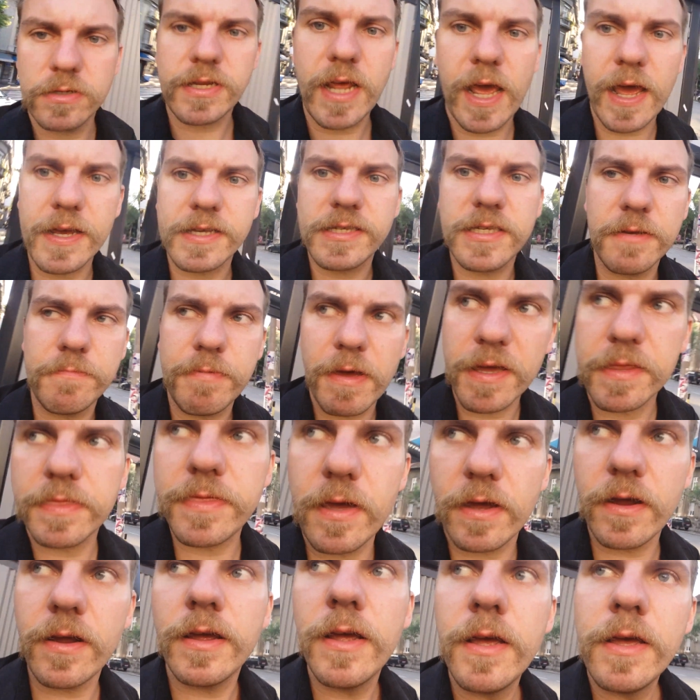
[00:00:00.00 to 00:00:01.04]
or taxi back
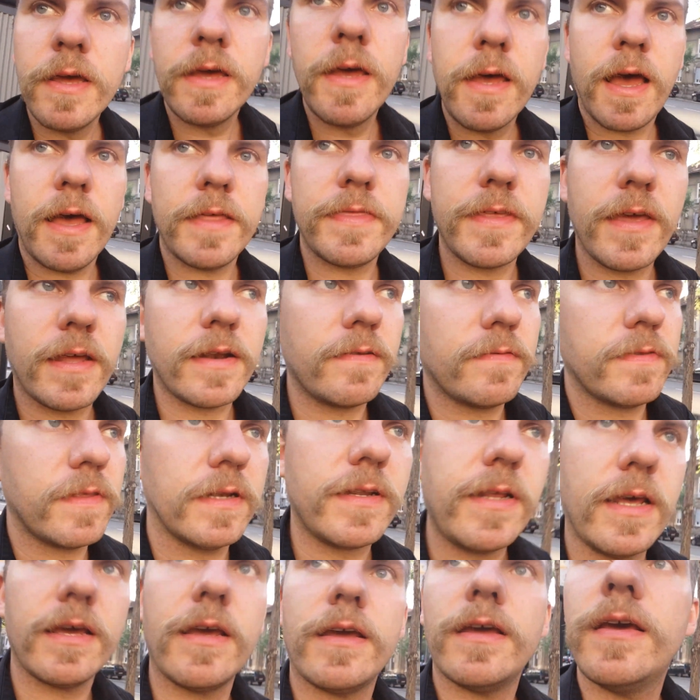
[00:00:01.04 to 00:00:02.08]
there at the end of the
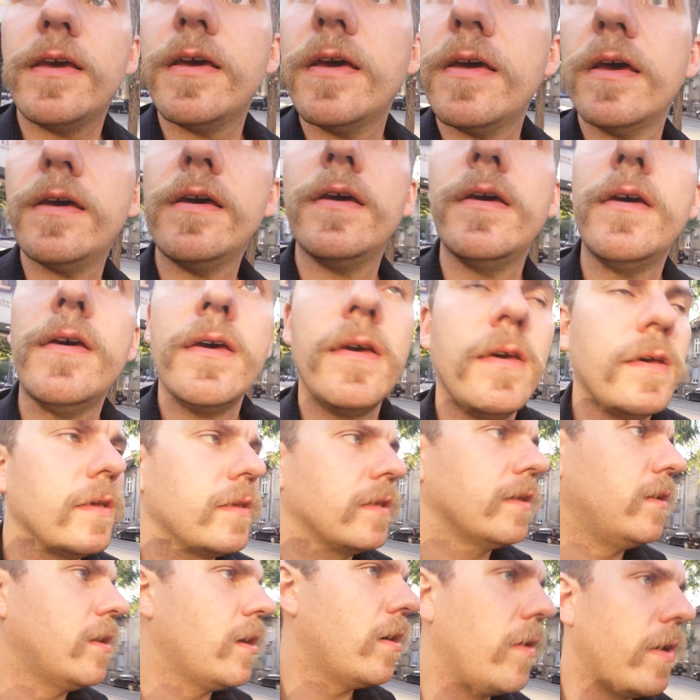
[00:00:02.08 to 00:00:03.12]
day,
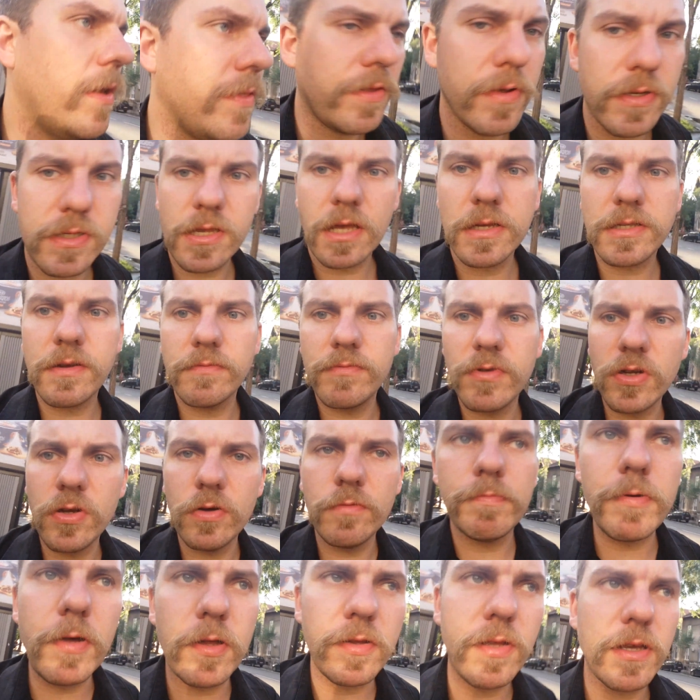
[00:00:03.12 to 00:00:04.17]
you know. And there's lots of
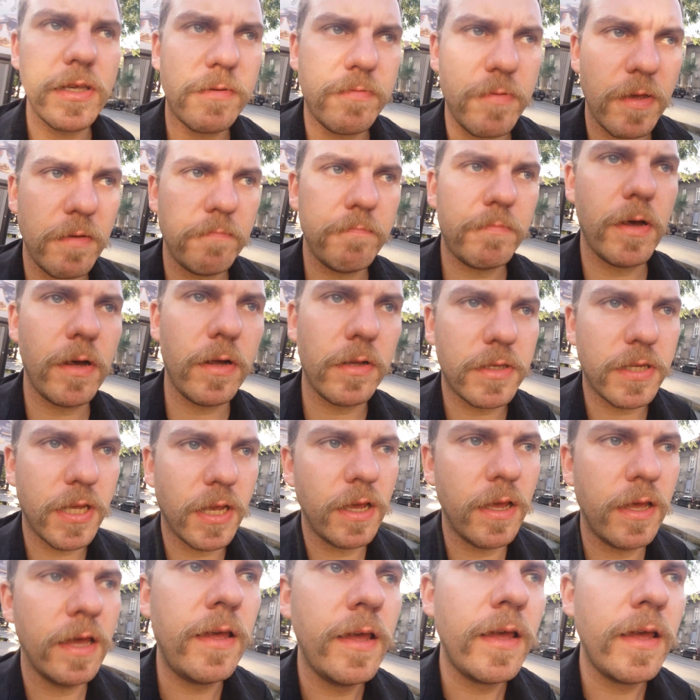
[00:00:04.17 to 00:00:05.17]
new buildings being built.